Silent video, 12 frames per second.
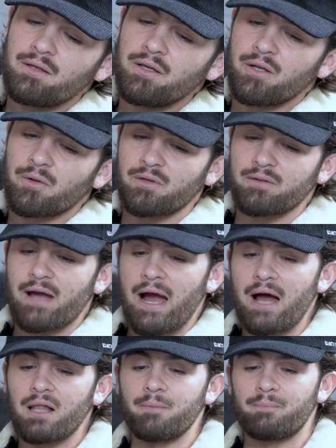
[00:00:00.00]
you know, to
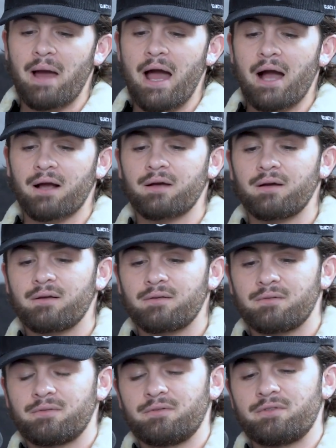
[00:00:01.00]
dial it back
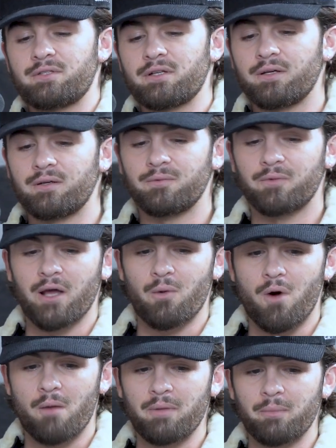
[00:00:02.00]
to what I
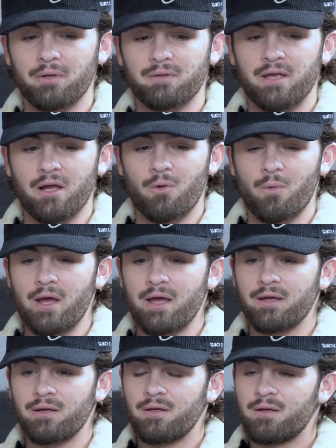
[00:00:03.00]
want people to take
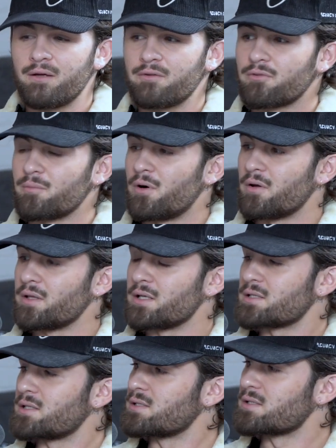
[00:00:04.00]
away from all
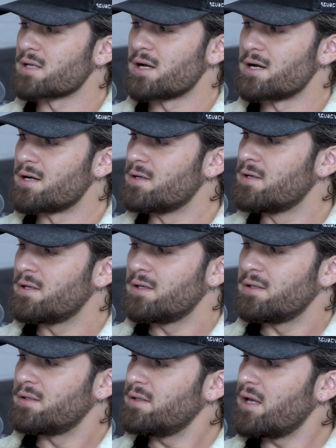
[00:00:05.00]
this is,
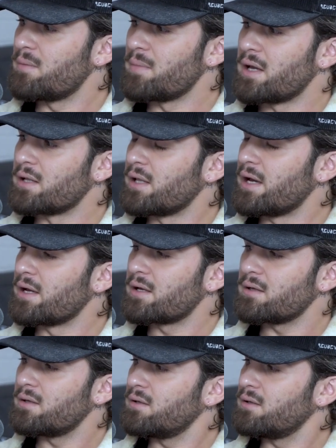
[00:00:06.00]
yeah, man, like,